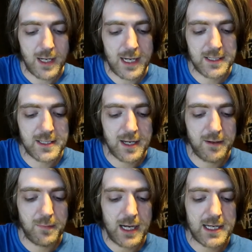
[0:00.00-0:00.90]
And
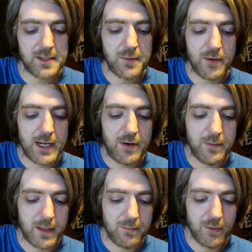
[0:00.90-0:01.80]
um, as I'm going out
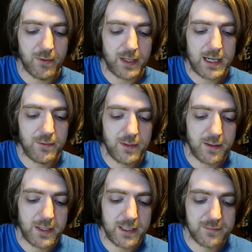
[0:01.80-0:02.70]
a bit more now,
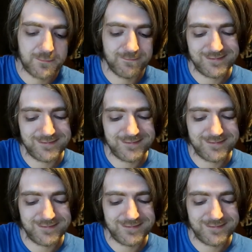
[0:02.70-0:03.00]
I mean,